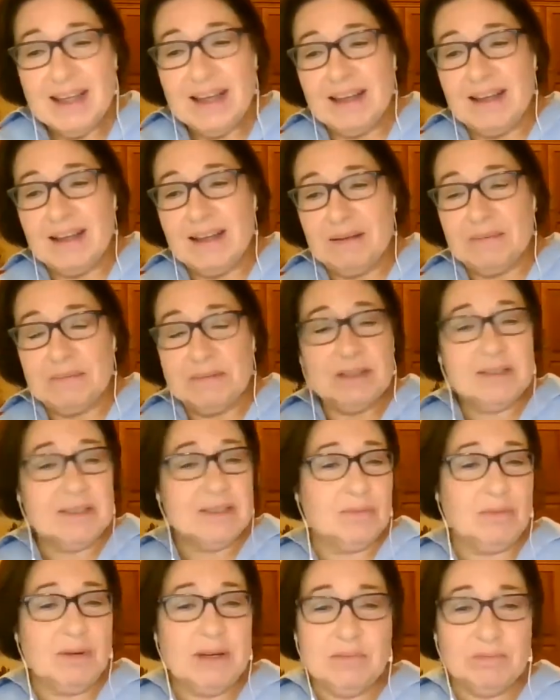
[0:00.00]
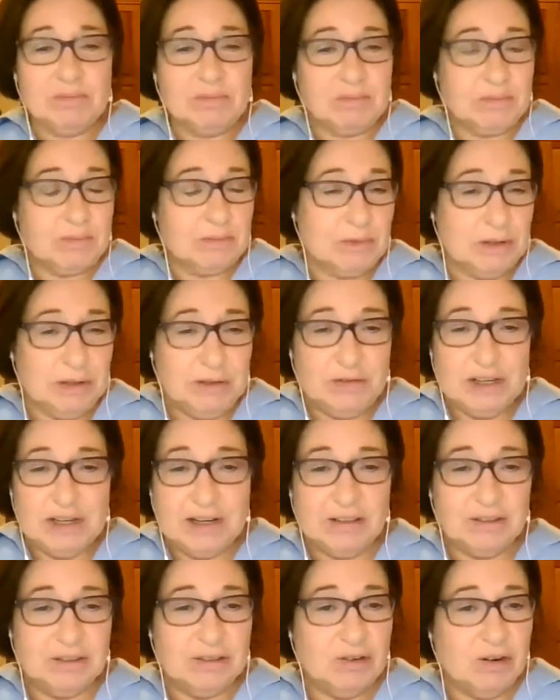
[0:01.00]
Um, listen, we lived
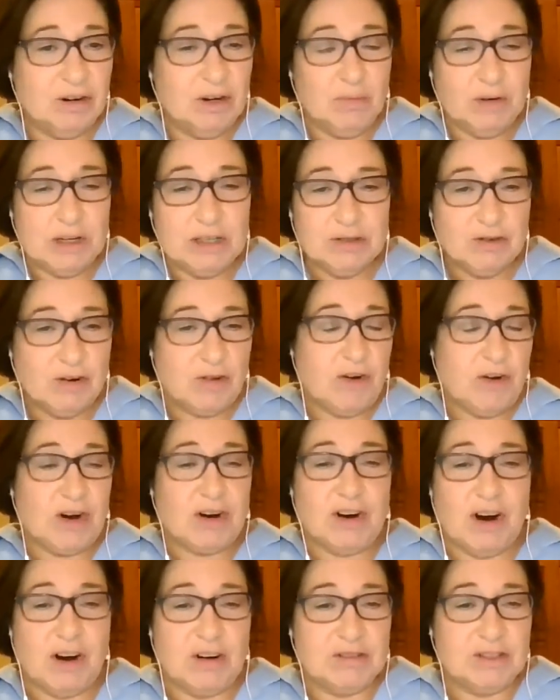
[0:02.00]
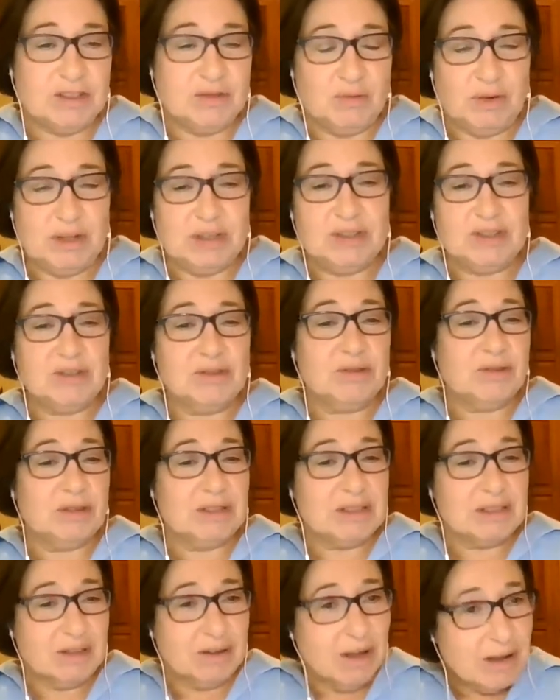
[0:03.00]
in Illinois. We drove our cars in winter
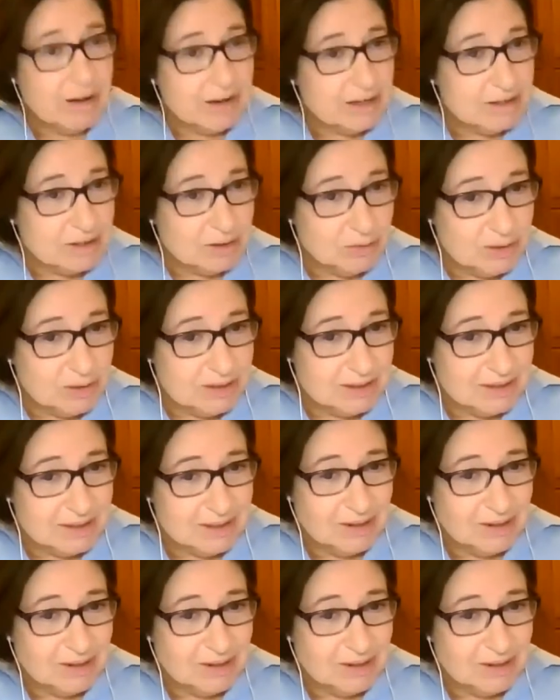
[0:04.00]
as long as there wasn't